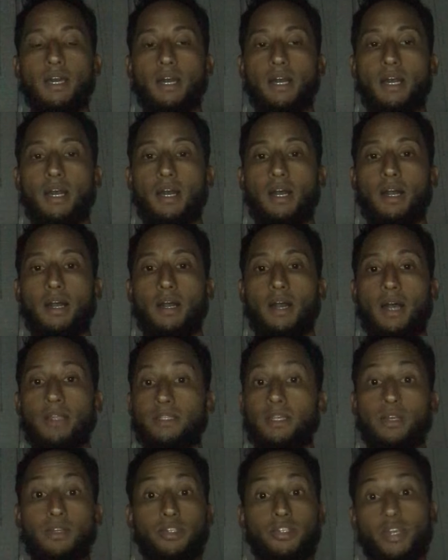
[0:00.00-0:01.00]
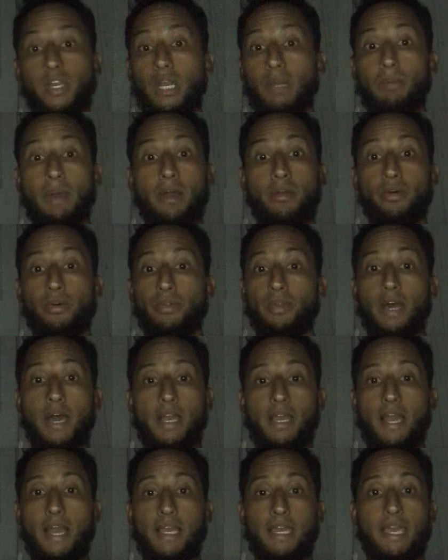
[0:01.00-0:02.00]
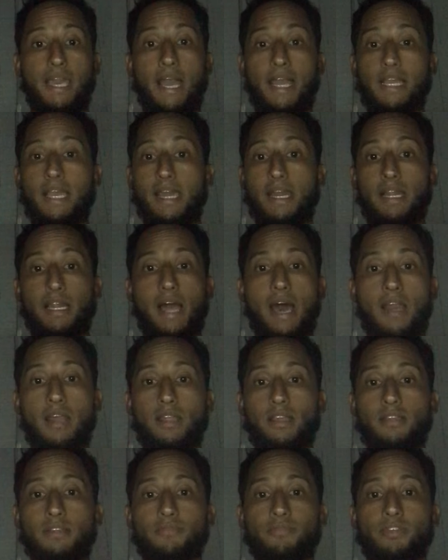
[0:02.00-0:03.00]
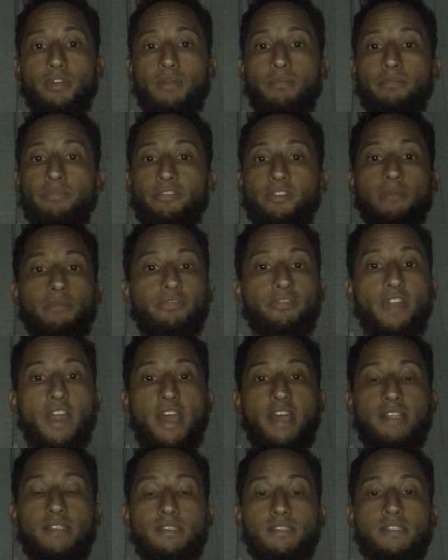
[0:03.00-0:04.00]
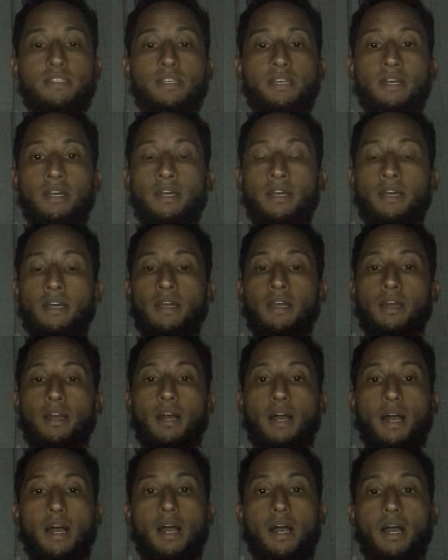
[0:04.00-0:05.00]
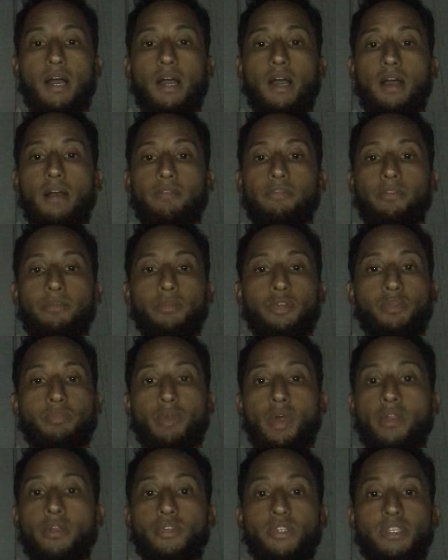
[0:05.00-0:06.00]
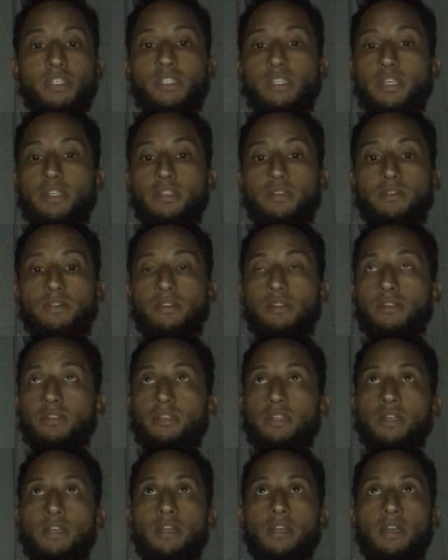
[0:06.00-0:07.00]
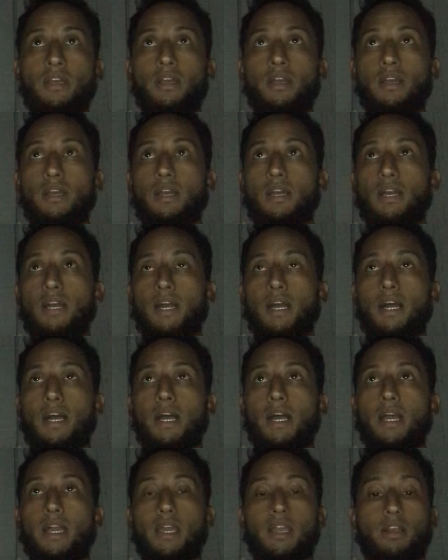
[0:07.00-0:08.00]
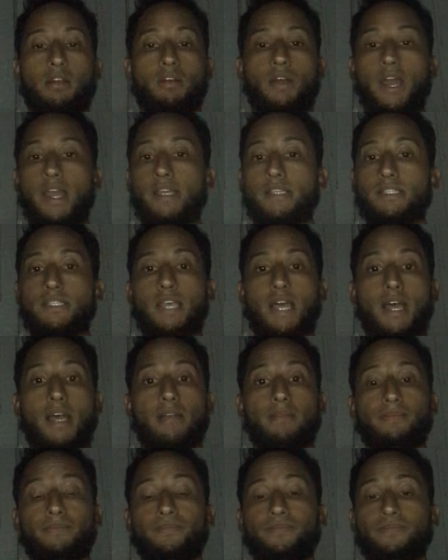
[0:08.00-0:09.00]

Uh, I'll tell you straight up, I don't. I, I, I, get a lot of this from from friends, uh, from just brothers and sisters uh, in Christ that